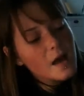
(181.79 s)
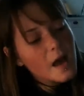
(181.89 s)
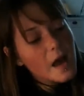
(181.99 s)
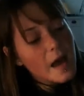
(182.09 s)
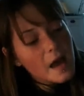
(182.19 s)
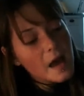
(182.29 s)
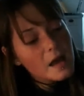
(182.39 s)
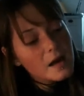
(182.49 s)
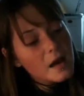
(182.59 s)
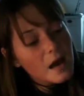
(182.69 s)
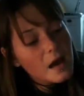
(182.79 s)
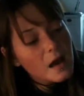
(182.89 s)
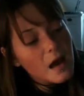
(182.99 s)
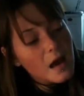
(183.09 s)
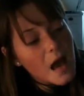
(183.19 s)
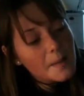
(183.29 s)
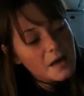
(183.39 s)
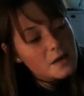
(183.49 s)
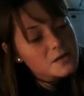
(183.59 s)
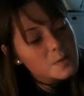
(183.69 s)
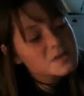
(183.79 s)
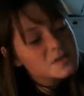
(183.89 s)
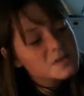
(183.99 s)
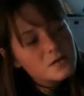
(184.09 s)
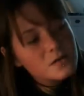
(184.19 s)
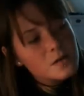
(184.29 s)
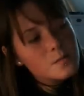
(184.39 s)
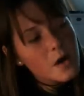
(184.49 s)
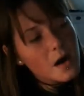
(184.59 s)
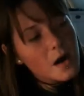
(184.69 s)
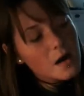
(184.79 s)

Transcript: And I mean, I was supposed to go somewhere,